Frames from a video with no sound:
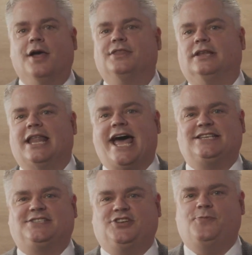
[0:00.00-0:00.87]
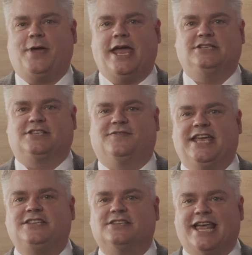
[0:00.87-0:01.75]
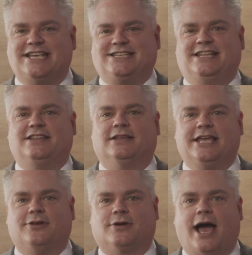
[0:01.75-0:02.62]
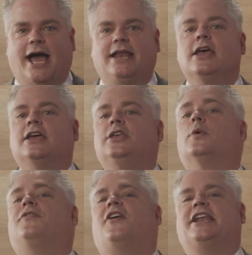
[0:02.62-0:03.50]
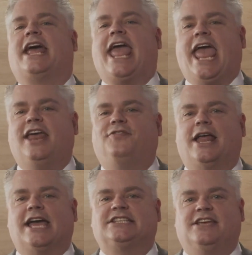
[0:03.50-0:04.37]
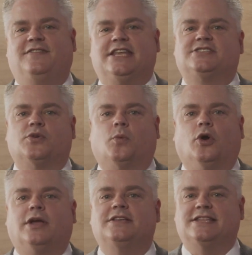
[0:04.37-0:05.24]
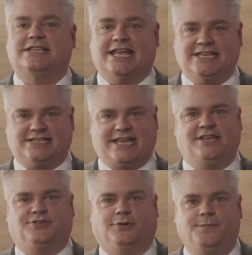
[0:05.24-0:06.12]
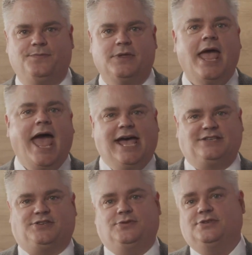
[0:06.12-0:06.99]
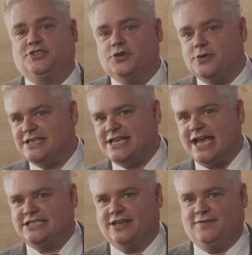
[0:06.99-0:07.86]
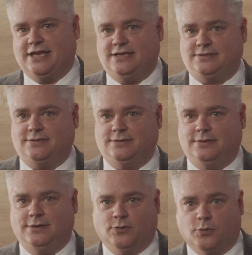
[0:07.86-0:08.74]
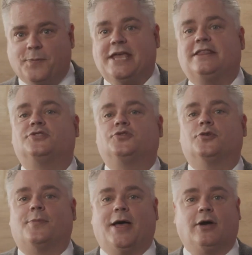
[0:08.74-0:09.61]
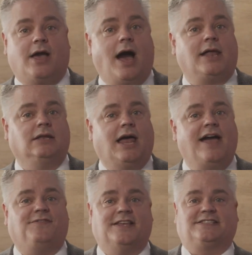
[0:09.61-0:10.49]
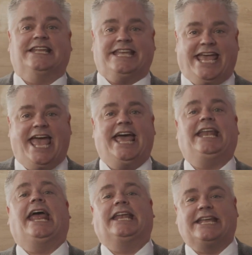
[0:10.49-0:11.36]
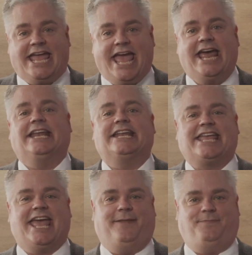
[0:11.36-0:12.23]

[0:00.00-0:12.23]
the last 2 pages of each lesson in the Leader Guide, you will find a handful of activities to work into the day's schedule. As students do these activities, repeat the truth about God and life lesson again and again and again.